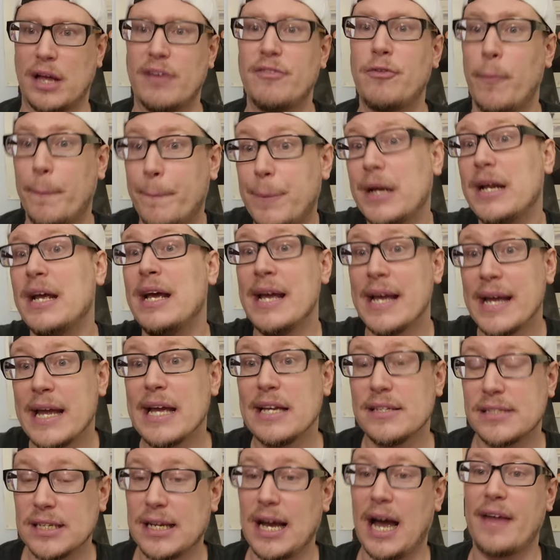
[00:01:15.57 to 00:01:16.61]
level, but
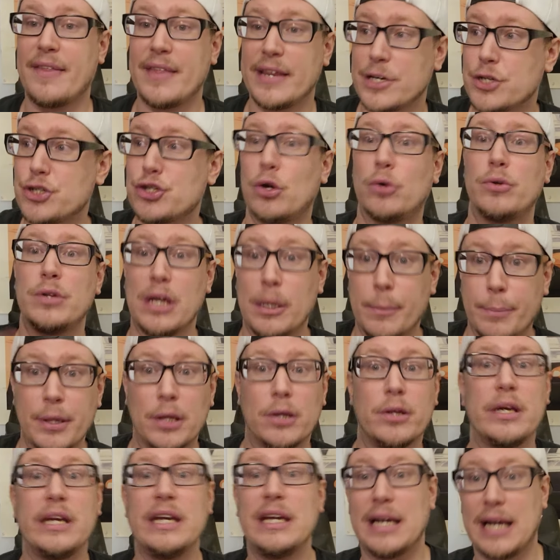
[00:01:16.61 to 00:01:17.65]
he is a guy that has shown the
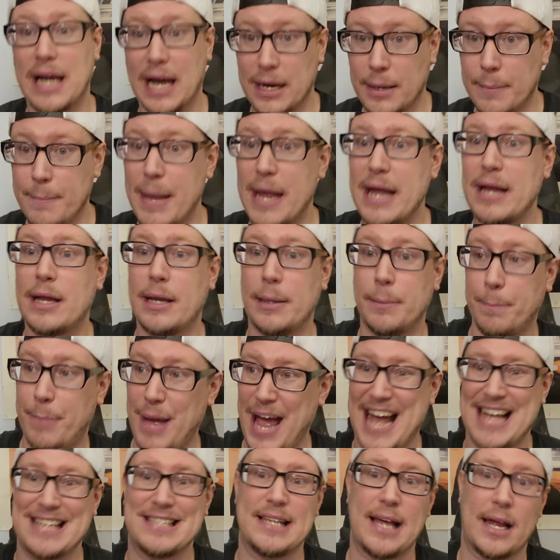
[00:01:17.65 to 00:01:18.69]
ability to kind of make and
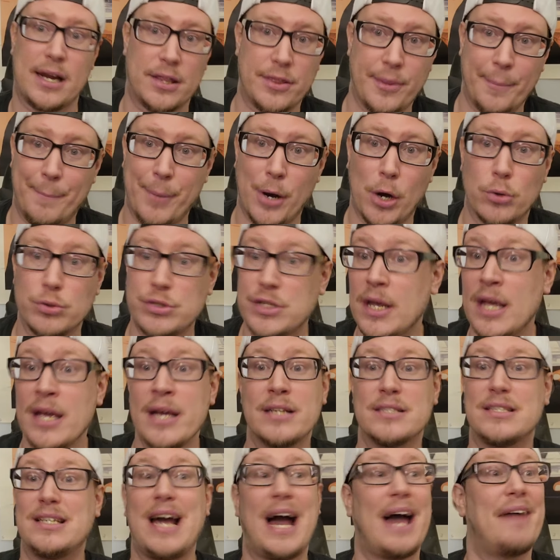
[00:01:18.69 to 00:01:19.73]
pass out of the post.
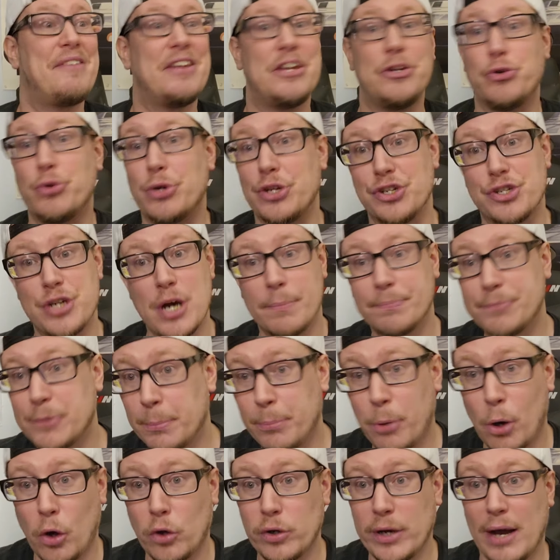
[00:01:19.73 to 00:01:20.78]
He's a guy that you can dump the
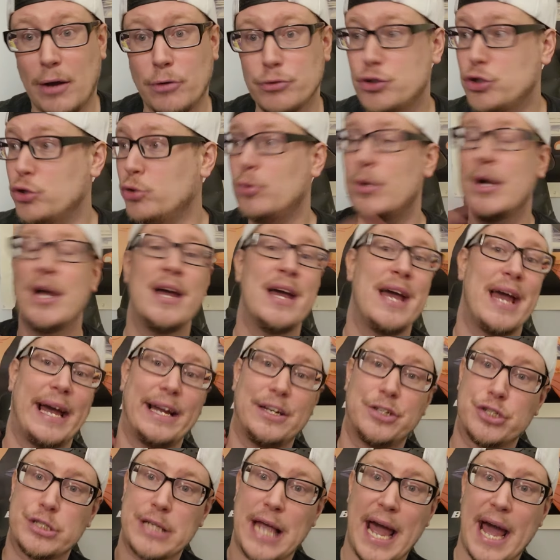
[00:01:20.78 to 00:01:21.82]
ball down to
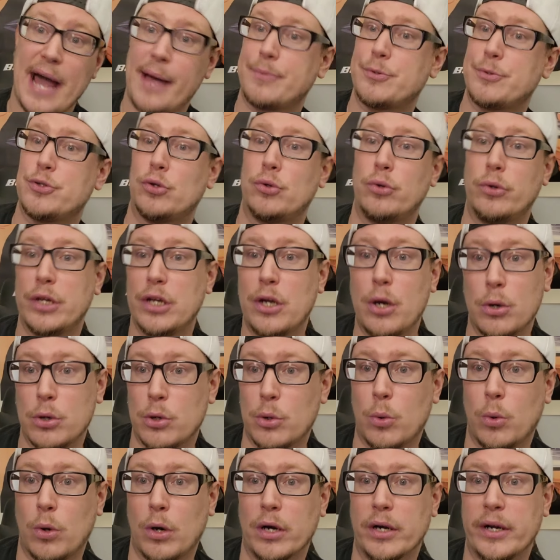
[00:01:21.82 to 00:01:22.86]
and just absolutely go
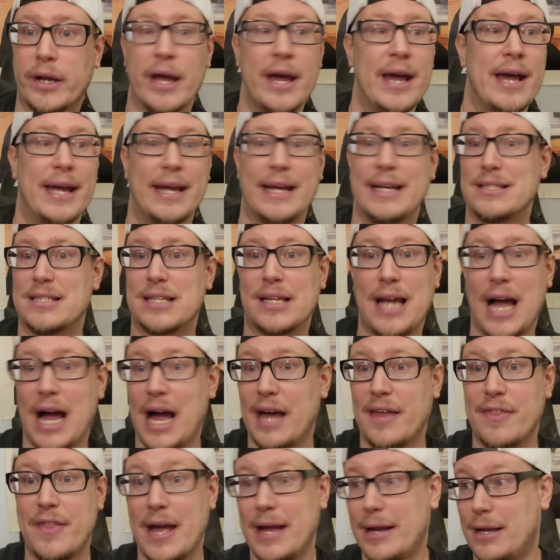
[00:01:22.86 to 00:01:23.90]
to work. He's a
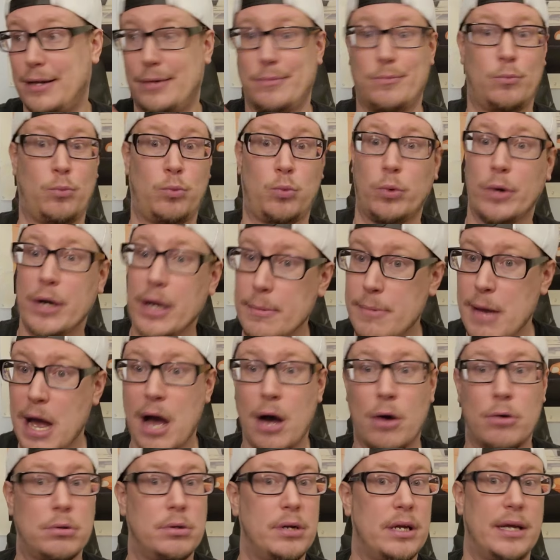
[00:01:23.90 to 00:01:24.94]
guy that can
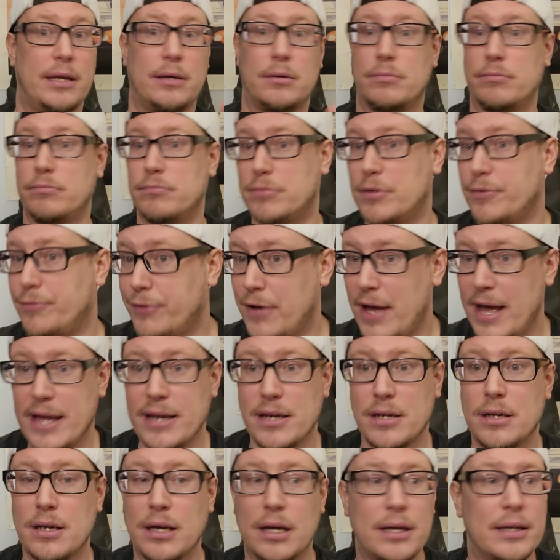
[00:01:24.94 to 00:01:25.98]
rebound and
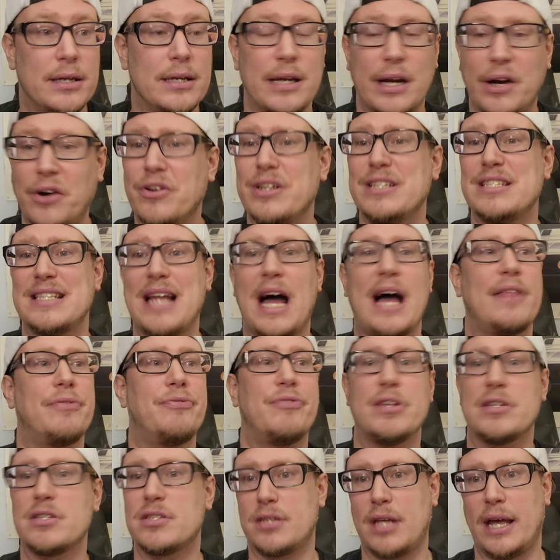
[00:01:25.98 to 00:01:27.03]
defend. You know, he's
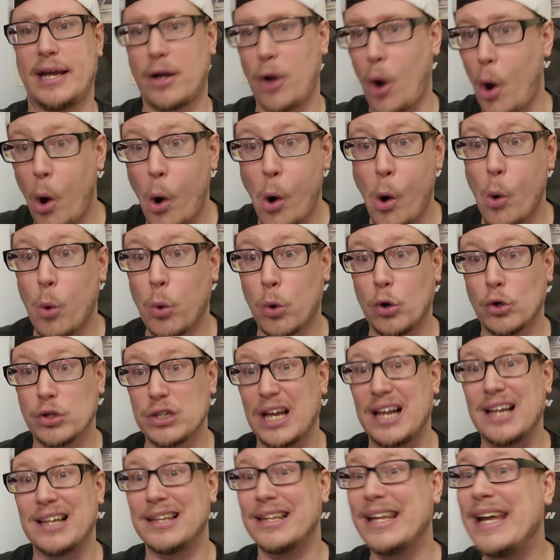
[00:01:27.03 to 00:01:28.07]
not this like
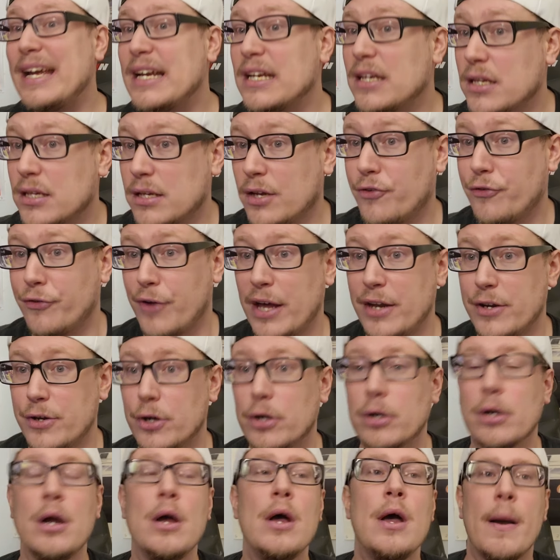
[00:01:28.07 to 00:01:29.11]
all-world elite
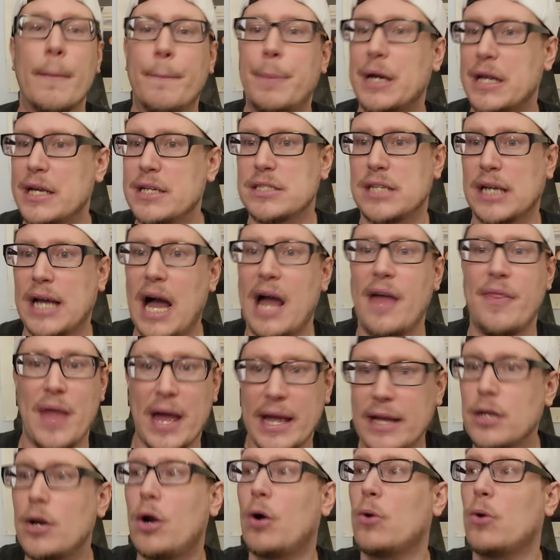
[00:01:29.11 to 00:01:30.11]
defender, but he is a guy that,